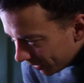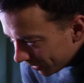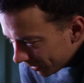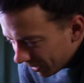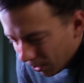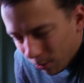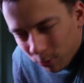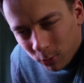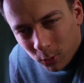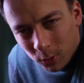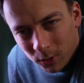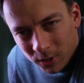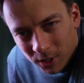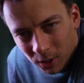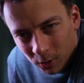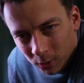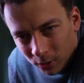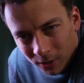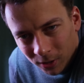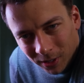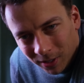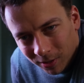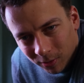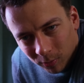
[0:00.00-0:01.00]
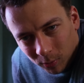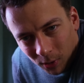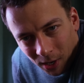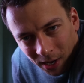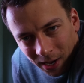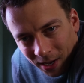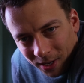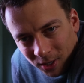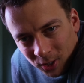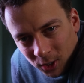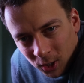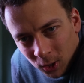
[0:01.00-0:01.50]
Now I could tell you that I
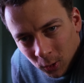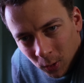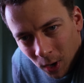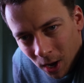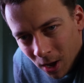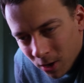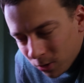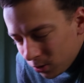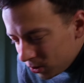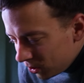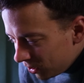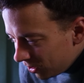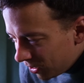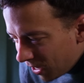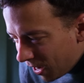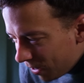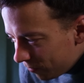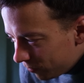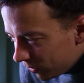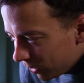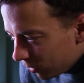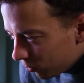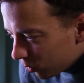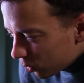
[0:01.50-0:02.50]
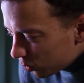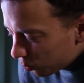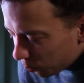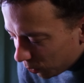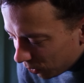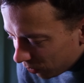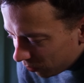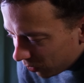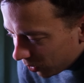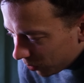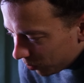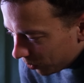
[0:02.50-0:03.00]
had 0 algae and everything was
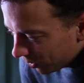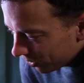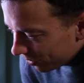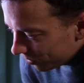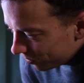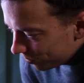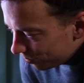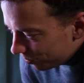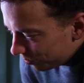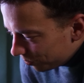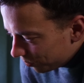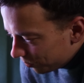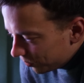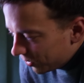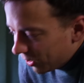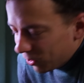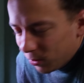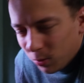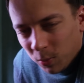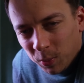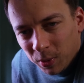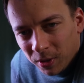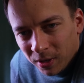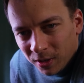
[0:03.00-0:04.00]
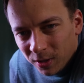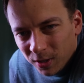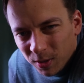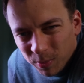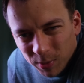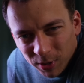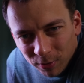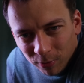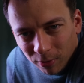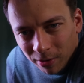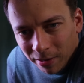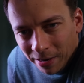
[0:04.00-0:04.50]
perfect, but that would be a
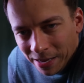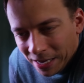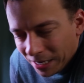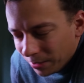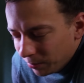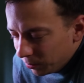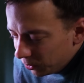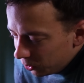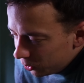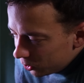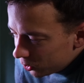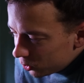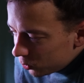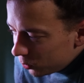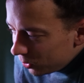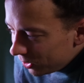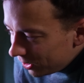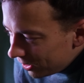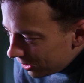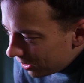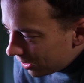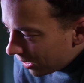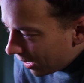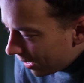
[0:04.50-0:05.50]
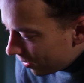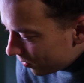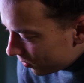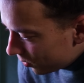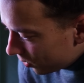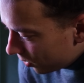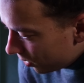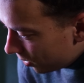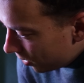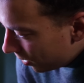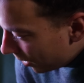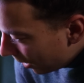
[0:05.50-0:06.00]
bit of a lie because we did have
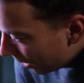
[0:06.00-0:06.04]
an